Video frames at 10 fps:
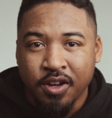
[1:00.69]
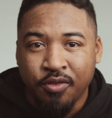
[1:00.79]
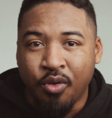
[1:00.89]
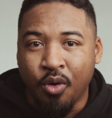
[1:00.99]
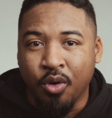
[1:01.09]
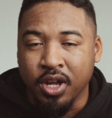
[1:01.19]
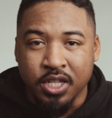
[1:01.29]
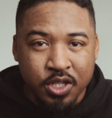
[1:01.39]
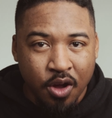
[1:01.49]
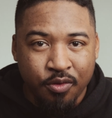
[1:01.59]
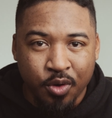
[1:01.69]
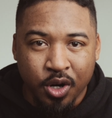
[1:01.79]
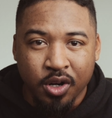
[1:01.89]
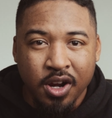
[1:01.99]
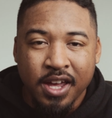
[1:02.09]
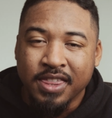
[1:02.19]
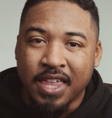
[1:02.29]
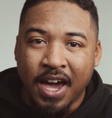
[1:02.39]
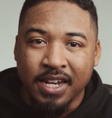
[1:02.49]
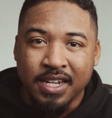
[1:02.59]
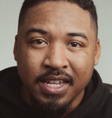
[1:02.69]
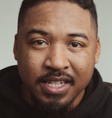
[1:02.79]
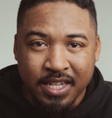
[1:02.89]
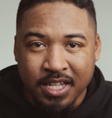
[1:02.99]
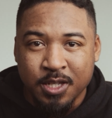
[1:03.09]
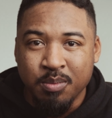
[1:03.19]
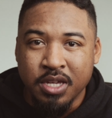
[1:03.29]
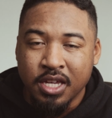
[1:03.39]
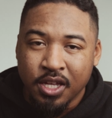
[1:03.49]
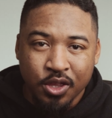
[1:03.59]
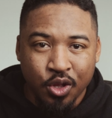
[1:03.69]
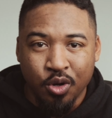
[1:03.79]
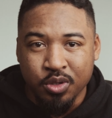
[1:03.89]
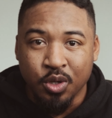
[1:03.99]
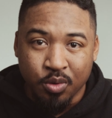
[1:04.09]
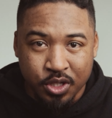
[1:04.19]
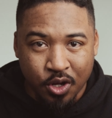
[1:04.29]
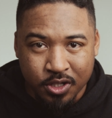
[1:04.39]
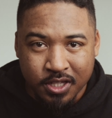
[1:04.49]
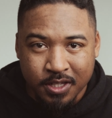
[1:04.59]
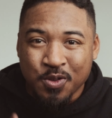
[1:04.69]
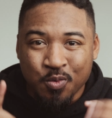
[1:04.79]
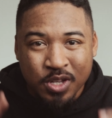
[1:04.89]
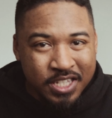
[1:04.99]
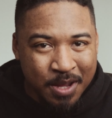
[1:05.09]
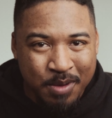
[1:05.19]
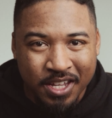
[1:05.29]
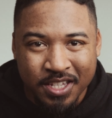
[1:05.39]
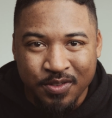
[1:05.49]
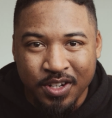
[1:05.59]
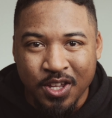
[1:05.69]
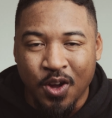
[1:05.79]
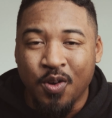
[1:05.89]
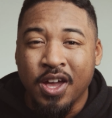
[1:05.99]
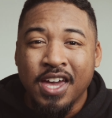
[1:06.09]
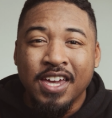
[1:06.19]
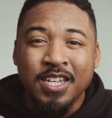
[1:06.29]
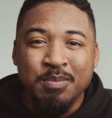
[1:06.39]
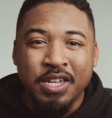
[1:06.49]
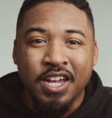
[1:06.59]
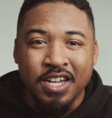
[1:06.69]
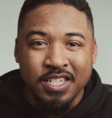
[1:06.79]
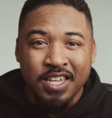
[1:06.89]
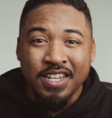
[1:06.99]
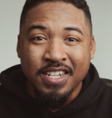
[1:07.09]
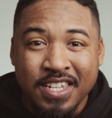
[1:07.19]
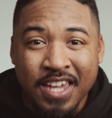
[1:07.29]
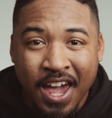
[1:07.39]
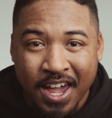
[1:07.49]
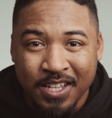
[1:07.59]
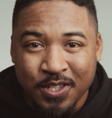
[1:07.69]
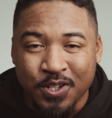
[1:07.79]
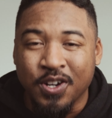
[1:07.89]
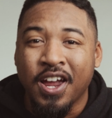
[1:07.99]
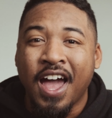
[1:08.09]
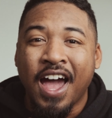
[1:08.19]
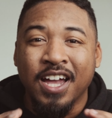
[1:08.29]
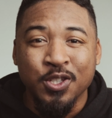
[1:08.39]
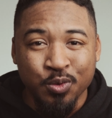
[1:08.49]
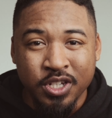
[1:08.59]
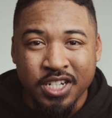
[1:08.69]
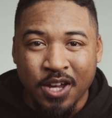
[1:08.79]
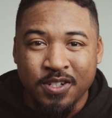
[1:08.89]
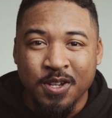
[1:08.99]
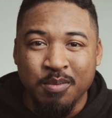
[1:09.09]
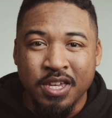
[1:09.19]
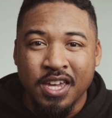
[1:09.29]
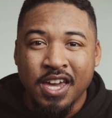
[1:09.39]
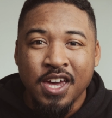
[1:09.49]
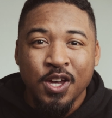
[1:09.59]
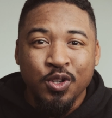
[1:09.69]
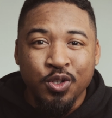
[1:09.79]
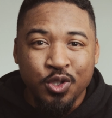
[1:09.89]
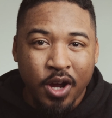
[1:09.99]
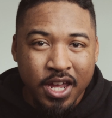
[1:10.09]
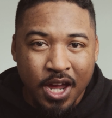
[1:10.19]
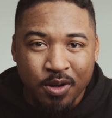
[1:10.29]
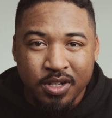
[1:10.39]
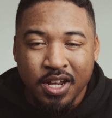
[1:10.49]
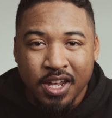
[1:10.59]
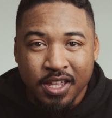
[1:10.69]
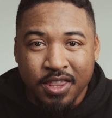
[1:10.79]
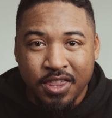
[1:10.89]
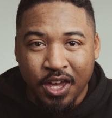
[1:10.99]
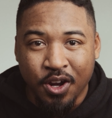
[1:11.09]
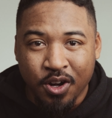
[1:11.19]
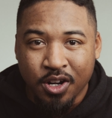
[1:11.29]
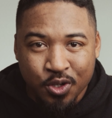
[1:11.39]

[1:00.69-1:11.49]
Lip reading: for a software that gets me those results. The reason I'm making this video is because Dehancer has reached out to me to try out their